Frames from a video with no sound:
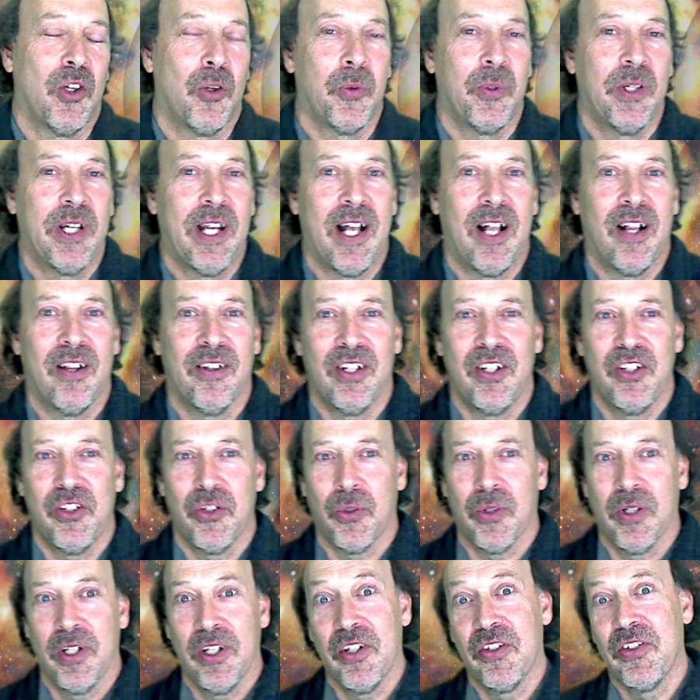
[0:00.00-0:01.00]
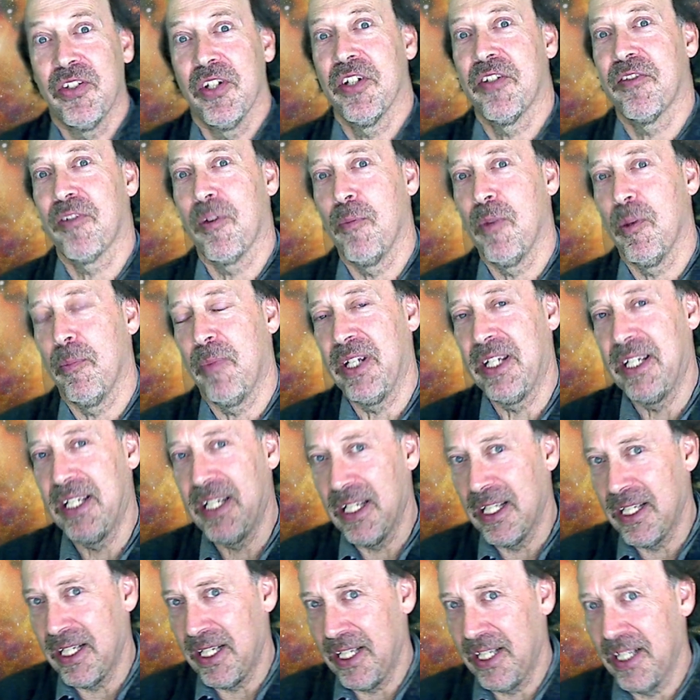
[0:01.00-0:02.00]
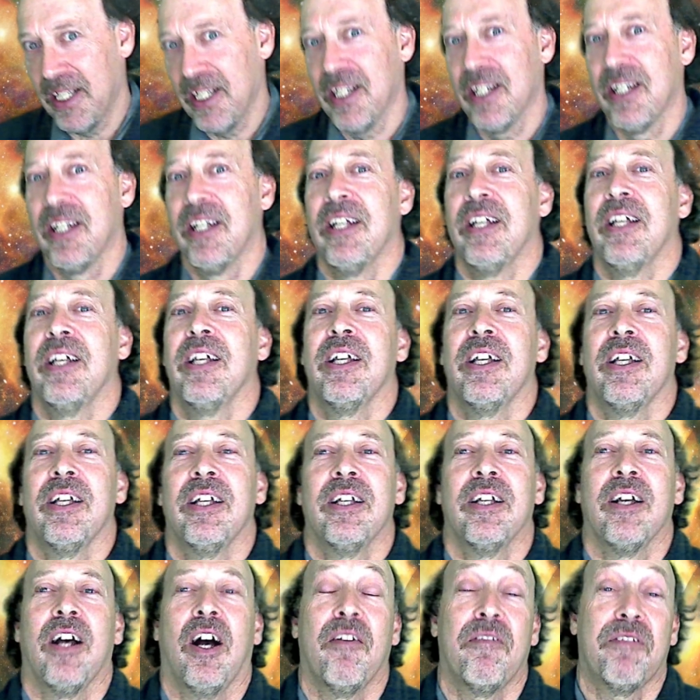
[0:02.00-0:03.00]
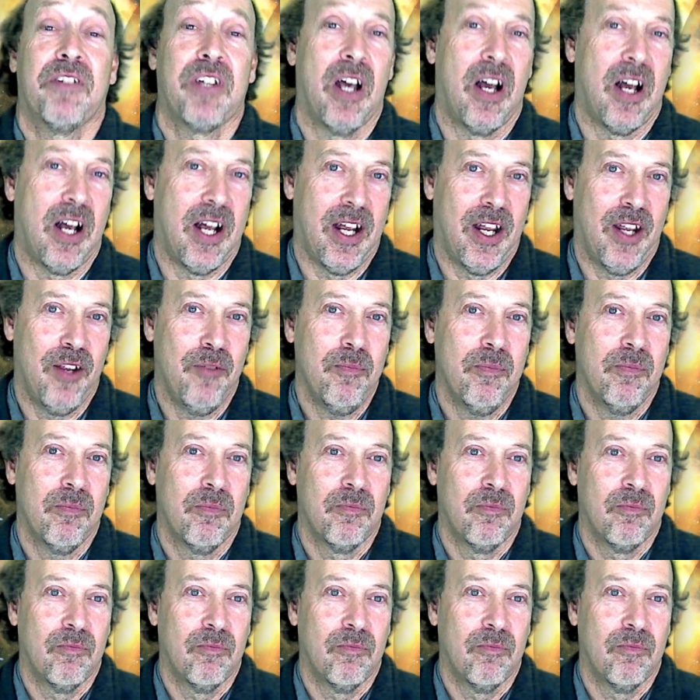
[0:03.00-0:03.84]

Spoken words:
realities already exist from the beginning of time,